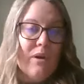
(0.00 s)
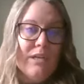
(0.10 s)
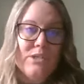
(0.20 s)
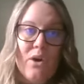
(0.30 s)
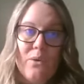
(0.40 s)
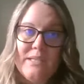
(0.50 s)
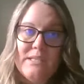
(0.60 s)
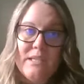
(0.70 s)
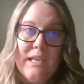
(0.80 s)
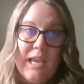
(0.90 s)
is always
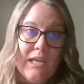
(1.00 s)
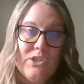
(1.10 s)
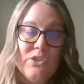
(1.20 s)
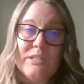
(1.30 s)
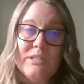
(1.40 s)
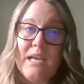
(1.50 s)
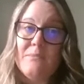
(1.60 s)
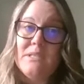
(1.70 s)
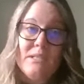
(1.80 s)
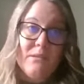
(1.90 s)
engaged or
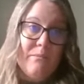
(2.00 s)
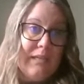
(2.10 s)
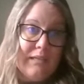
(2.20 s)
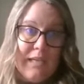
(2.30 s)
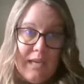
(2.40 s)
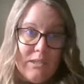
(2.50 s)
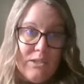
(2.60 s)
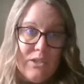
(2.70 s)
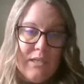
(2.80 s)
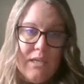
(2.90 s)
attempted to be
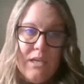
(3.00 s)
engaged.